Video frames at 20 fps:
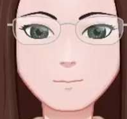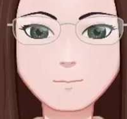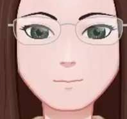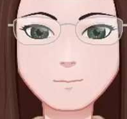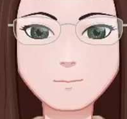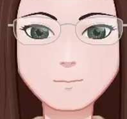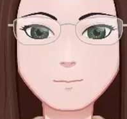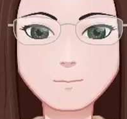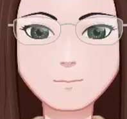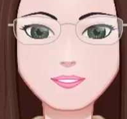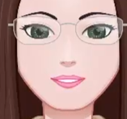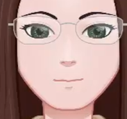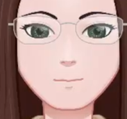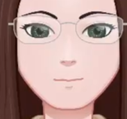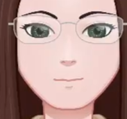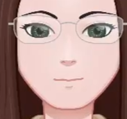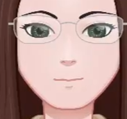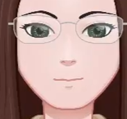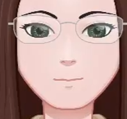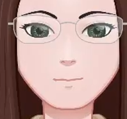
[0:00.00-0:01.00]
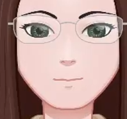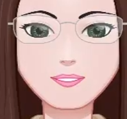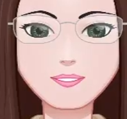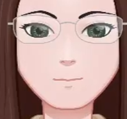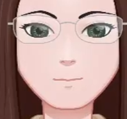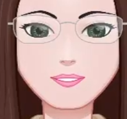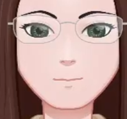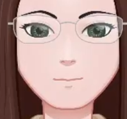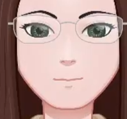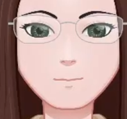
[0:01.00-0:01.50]
and we see
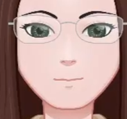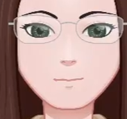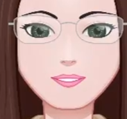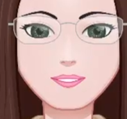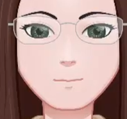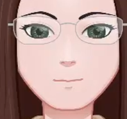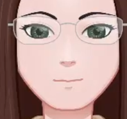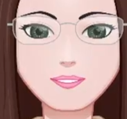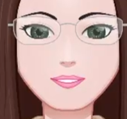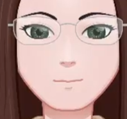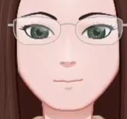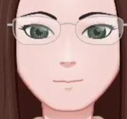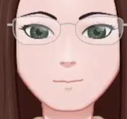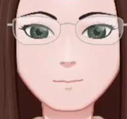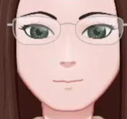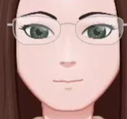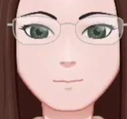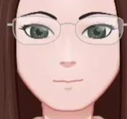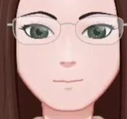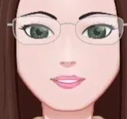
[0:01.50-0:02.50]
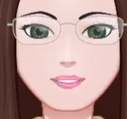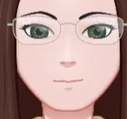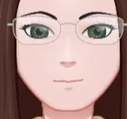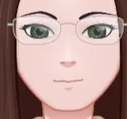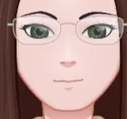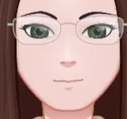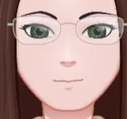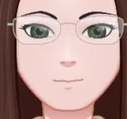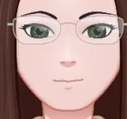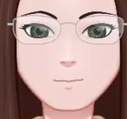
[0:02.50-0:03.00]
more of our square in
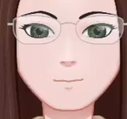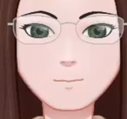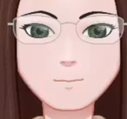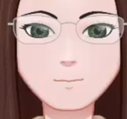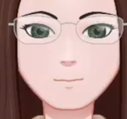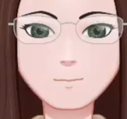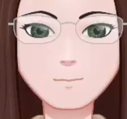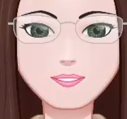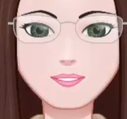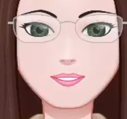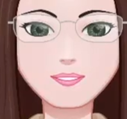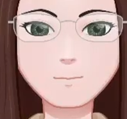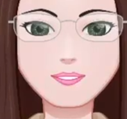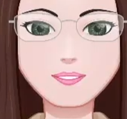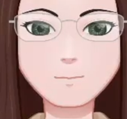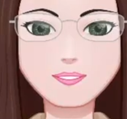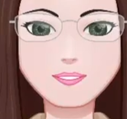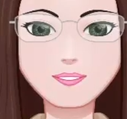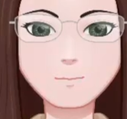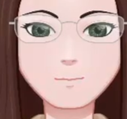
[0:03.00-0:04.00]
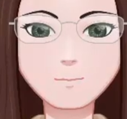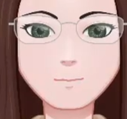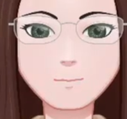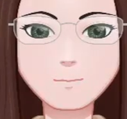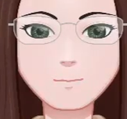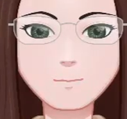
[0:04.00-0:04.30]
glory. Go square!